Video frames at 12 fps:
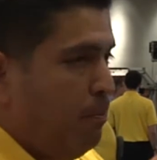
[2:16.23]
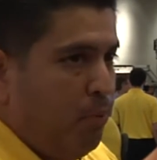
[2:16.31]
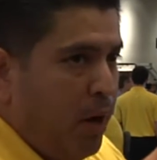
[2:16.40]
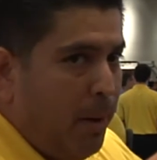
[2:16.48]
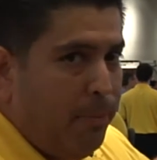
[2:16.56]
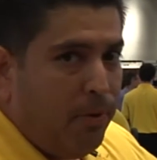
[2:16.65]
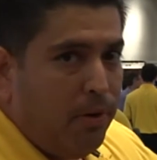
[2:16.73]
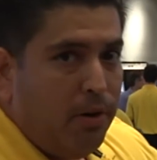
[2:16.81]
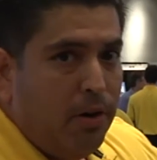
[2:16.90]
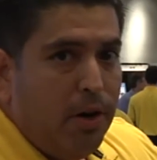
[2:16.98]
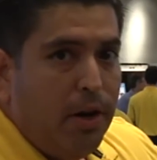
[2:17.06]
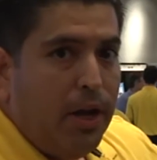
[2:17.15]

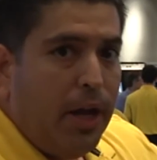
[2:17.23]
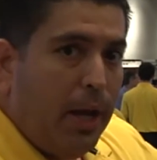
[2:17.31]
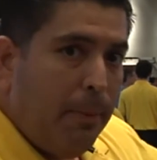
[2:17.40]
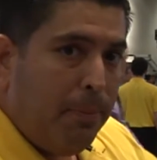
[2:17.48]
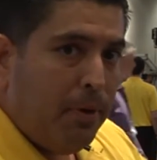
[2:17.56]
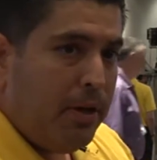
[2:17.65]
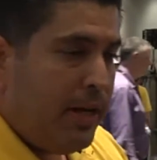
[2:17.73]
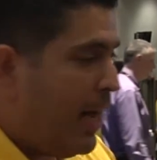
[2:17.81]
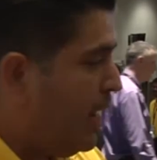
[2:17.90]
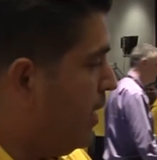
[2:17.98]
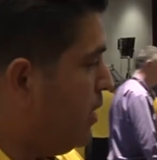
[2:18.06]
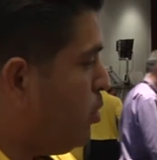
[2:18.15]
proper input
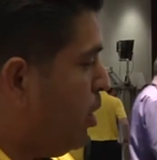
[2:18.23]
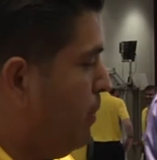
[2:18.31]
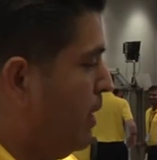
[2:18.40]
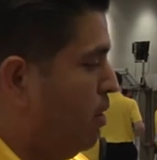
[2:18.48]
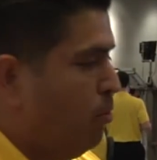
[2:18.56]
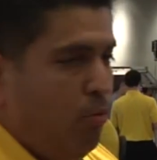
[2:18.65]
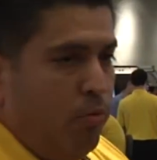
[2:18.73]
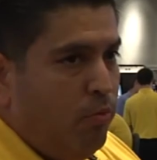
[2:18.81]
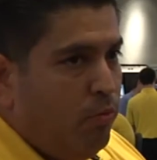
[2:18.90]
data into our meter,